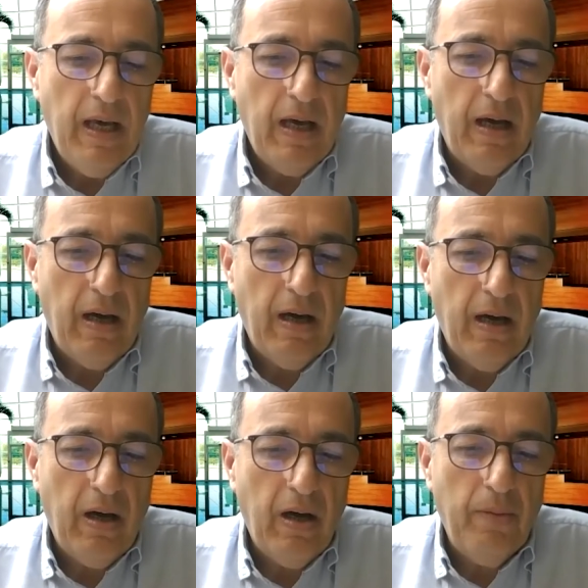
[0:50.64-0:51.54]

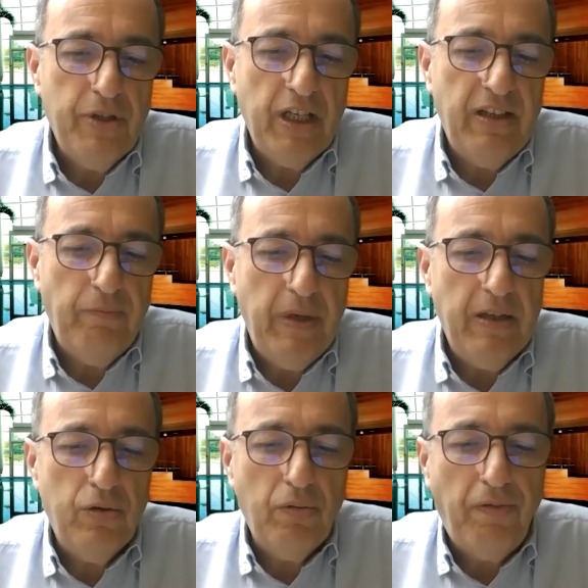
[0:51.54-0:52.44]
Objective
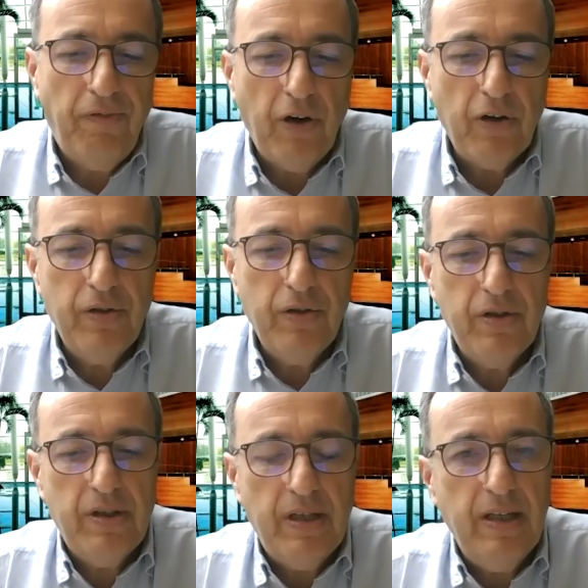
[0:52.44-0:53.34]
being to
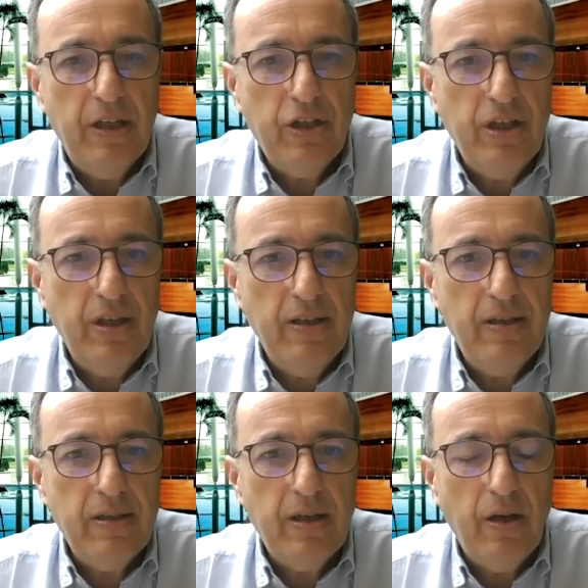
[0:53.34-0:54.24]
focus
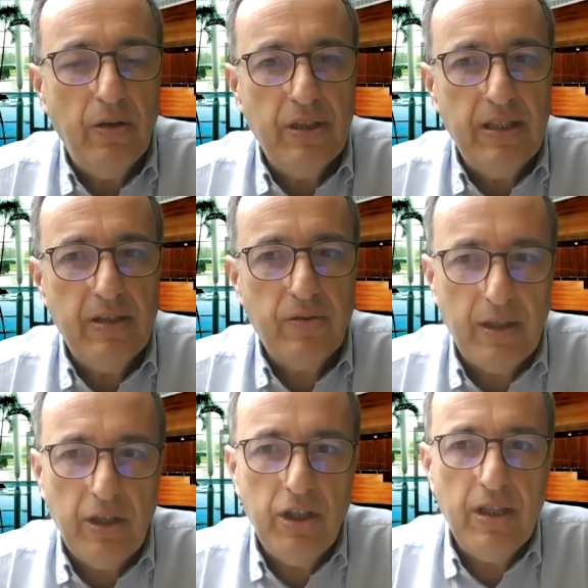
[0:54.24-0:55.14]
energies on the
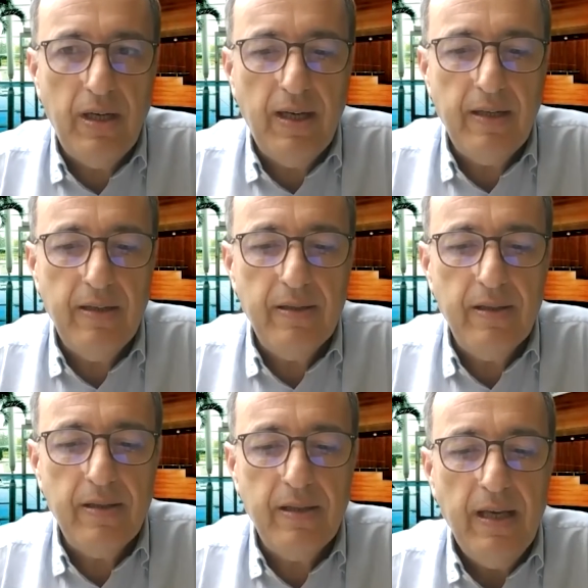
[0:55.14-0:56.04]
strategic
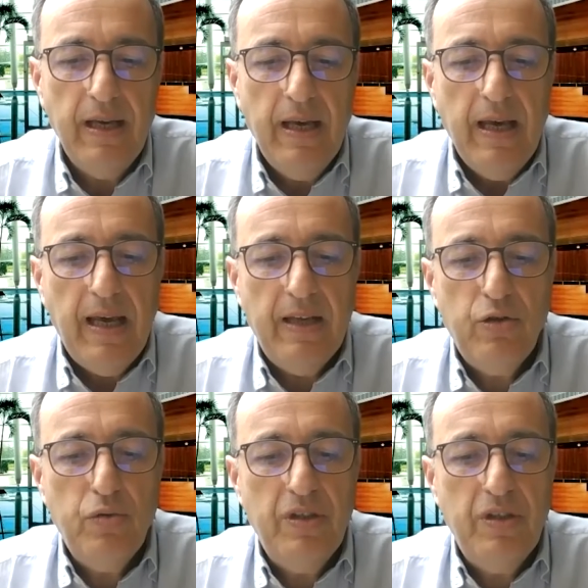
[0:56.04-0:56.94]
alliances
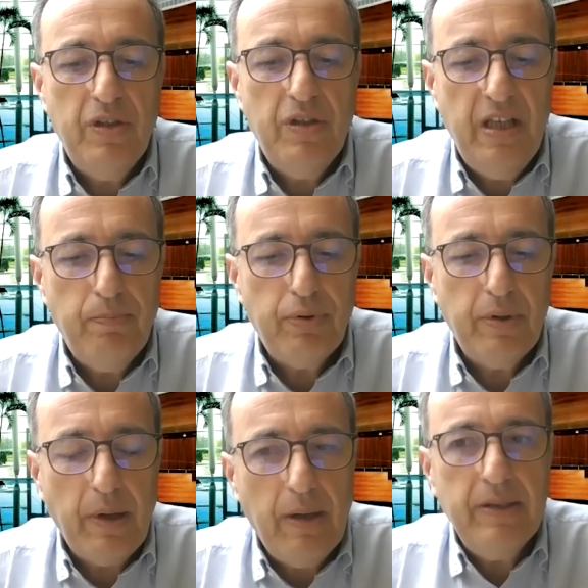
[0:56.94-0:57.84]
and to
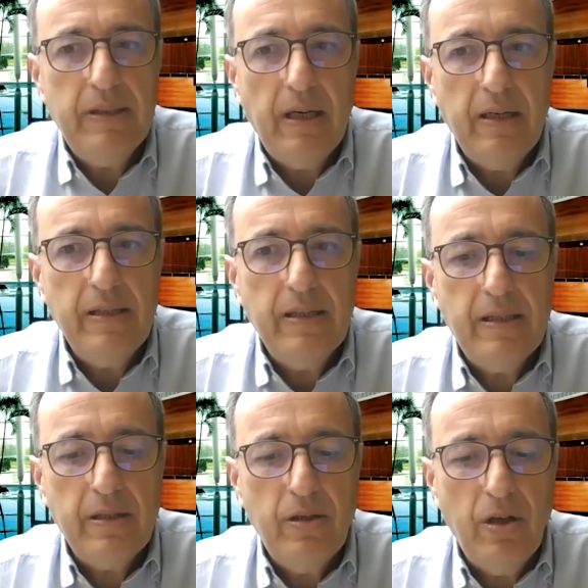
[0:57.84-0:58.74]

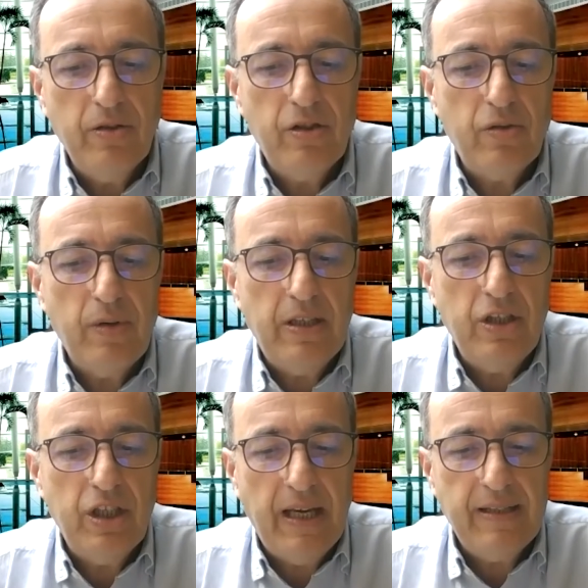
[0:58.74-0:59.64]
deprioritize
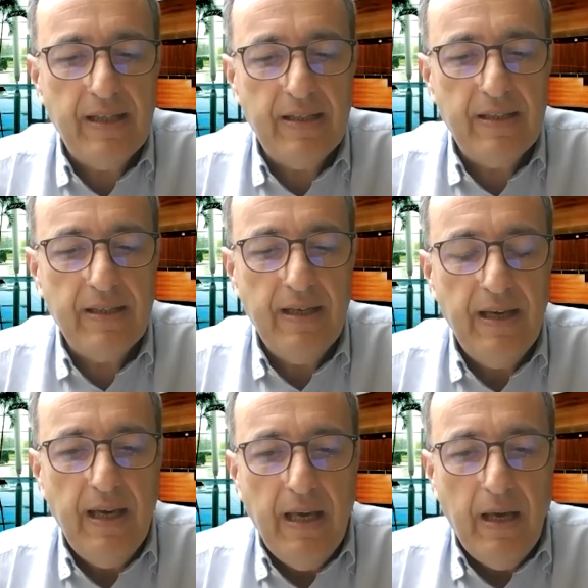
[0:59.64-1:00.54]
non-strategic assets.
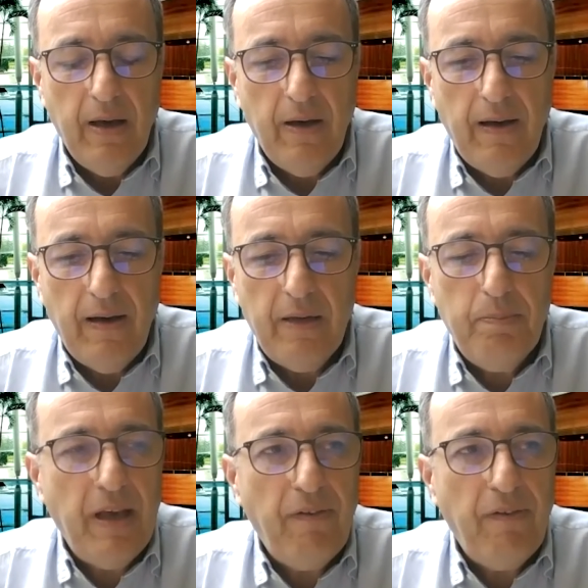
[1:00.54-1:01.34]
At Pierre